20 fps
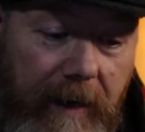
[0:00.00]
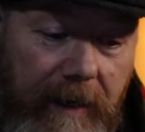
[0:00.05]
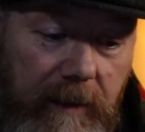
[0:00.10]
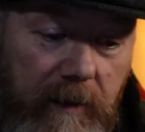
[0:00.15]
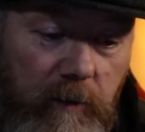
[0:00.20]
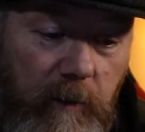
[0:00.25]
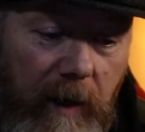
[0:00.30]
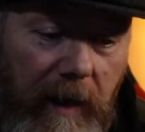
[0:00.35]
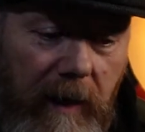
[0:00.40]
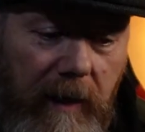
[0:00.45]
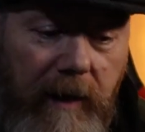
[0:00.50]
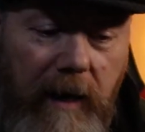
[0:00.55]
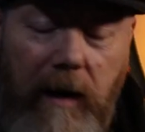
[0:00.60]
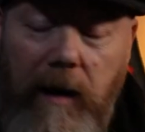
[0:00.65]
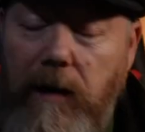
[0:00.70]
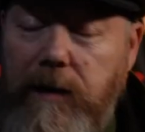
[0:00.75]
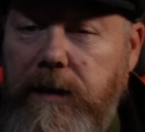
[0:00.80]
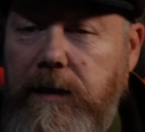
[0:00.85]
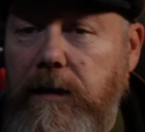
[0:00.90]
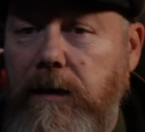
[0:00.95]
Mail as well, that
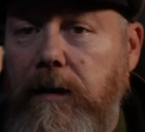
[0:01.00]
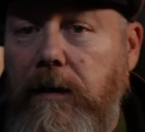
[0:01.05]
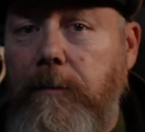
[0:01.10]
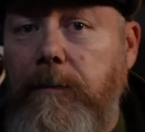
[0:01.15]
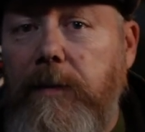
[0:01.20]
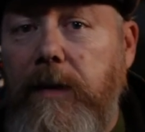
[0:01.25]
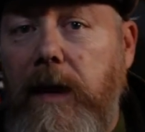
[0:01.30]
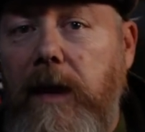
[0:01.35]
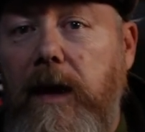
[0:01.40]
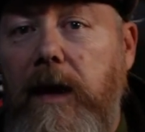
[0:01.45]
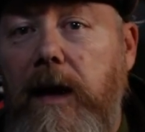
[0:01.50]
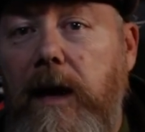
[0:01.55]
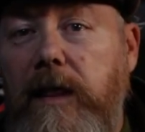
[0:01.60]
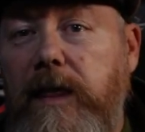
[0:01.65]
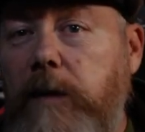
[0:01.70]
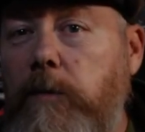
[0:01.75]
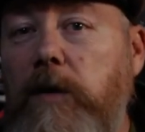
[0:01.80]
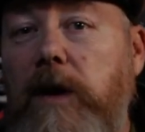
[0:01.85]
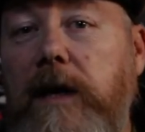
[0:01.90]
article. They,